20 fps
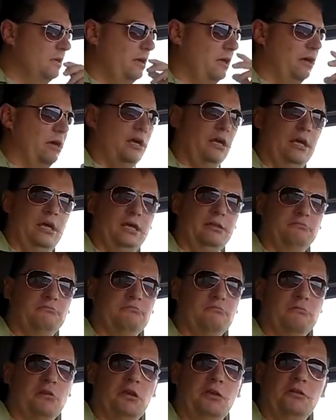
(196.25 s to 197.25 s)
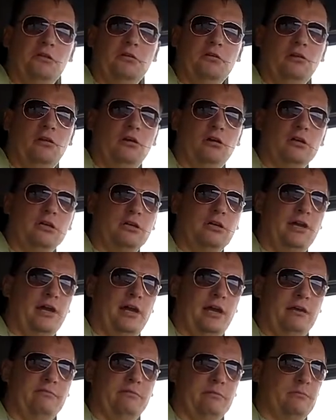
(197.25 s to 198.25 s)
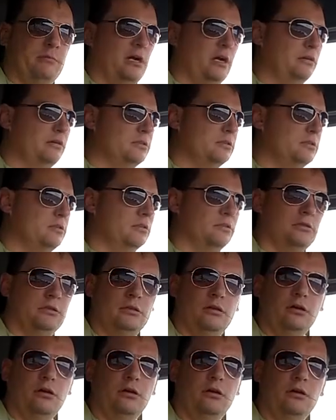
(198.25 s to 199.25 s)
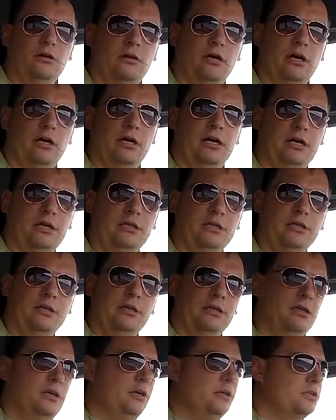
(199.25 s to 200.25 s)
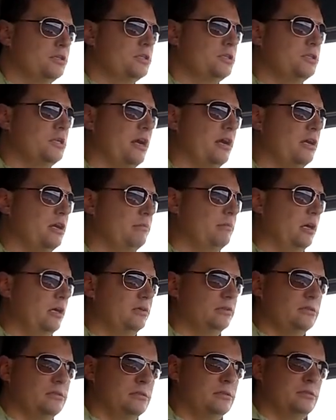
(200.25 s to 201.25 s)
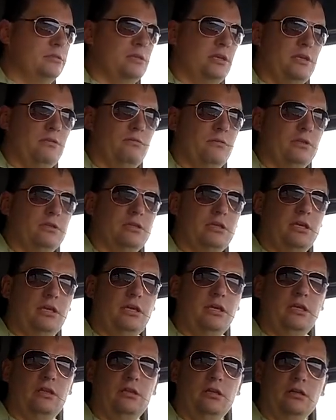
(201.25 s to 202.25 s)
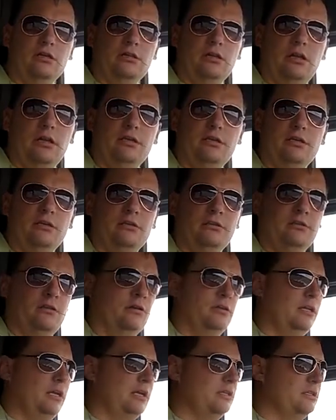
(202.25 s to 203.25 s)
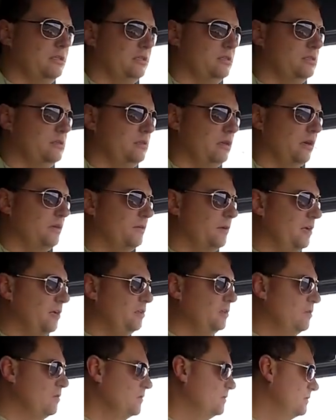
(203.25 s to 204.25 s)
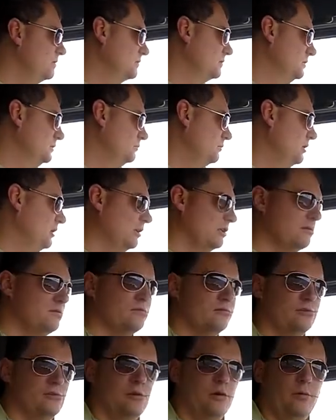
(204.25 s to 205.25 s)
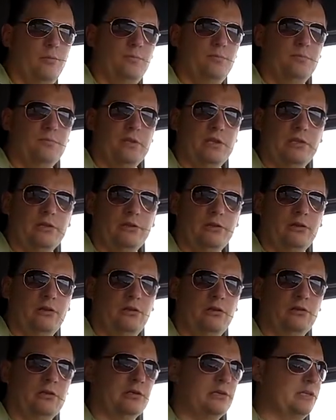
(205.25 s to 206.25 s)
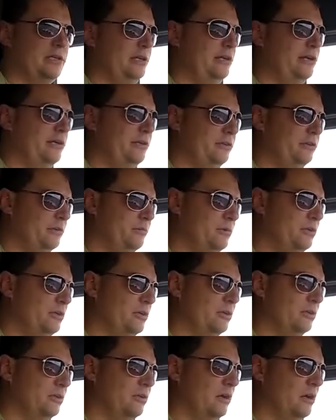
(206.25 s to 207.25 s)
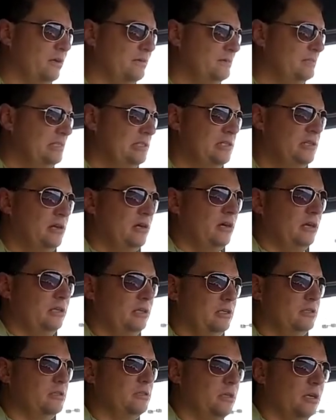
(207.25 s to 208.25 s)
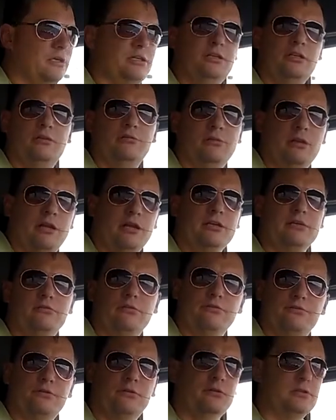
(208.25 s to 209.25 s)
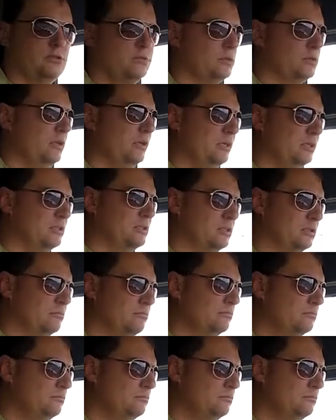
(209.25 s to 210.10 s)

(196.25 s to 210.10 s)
and they no longer have them. I was going to go uh, check them out and see what miles, they look like right and all that good stuff, right? But nope, they no longer carry them here in the, at least not here in Black River Falls, Wisconsin.